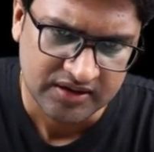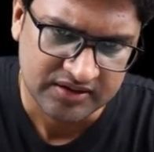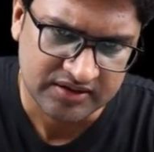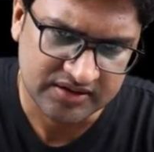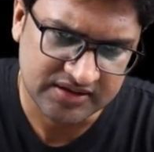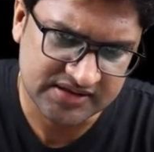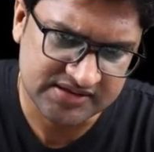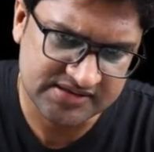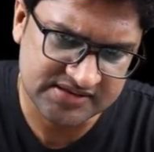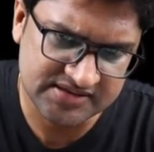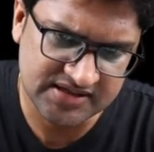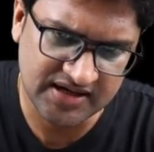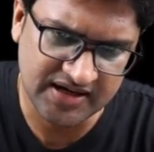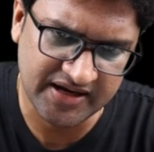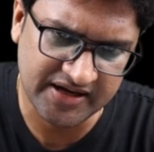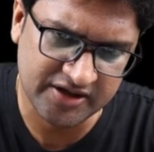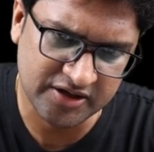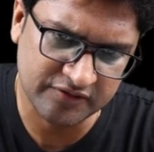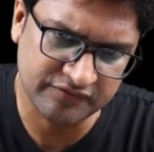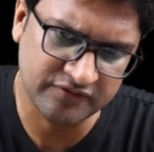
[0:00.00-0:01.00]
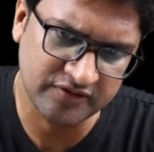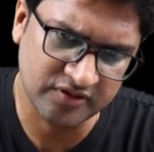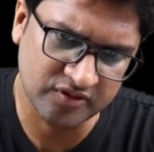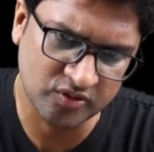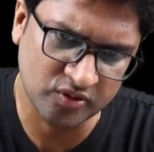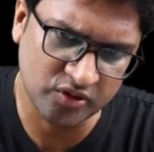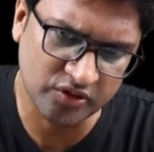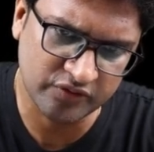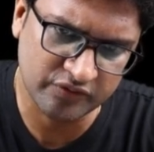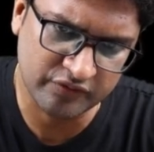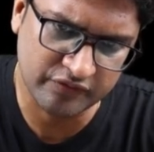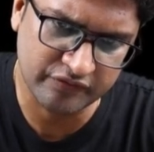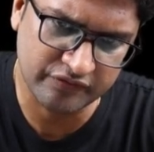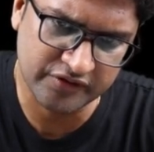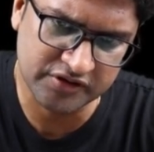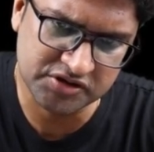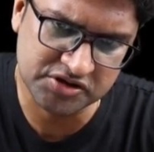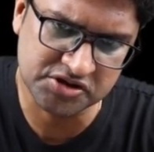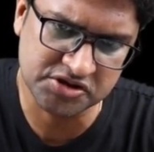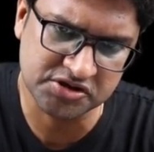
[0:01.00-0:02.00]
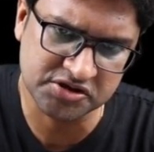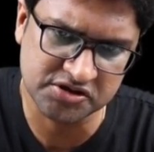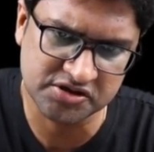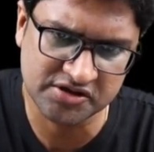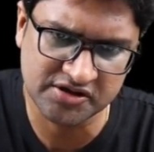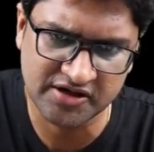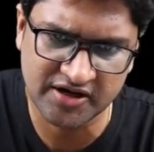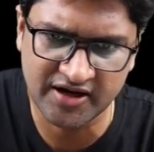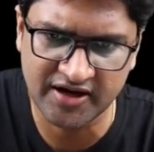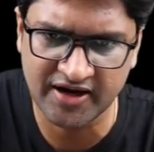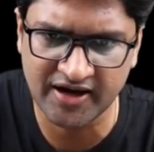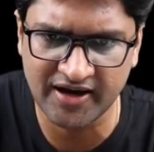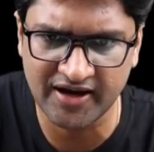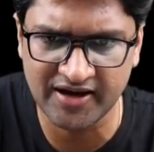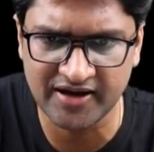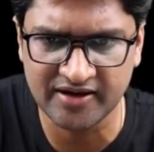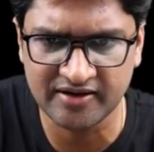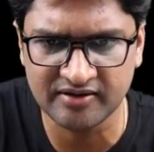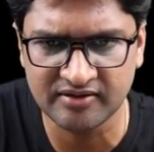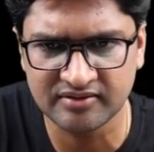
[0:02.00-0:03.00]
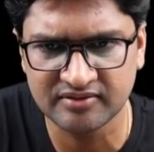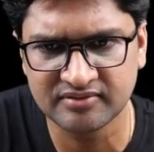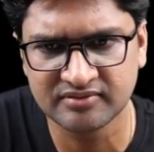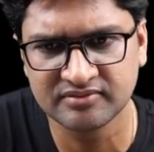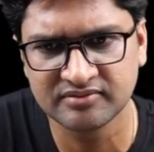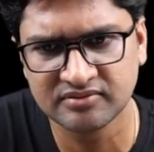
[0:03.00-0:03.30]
this is a line of a code which can